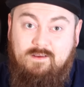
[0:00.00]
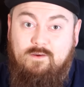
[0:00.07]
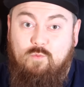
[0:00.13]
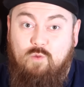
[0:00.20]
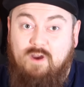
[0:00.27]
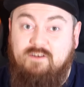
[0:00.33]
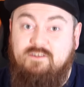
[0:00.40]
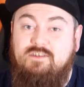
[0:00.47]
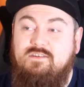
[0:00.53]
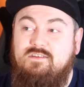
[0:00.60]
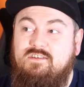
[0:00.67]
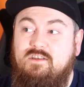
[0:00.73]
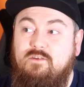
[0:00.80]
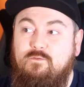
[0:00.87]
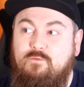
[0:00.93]
which
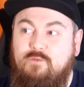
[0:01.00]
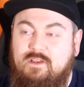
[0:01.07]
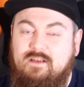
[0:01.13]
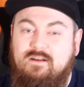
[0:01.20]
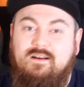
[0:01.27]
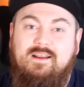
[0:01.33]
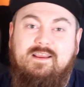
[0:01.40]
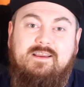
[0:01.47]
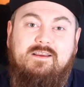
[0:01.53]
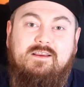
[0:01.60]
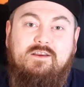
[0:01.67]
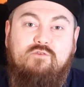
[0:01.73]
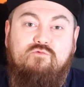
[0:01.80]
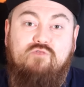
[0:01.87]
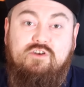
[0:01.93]
severely
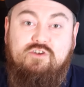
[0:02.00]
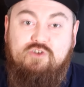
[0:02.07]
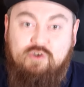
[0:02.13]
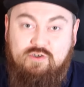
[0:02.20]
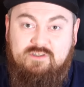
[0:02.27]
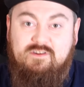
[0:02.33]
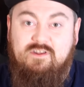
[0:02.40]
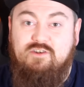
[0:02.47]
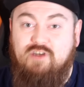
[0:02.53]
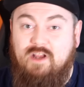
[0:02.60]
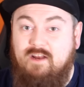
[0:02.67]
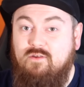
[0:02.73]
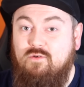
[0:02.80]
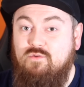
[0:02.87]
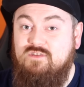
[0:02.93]
reduced the
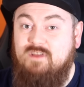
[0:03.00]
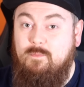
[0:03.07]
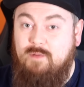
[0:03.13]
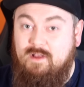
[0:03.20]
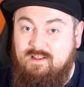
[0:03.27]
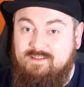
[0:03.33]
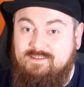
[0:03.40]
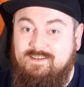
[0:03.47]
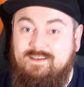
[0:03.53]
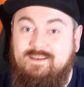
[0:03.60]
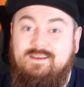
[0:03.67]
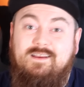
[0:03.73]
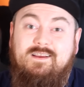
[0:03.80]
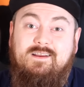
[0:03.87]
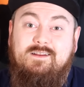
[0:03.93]
general's ability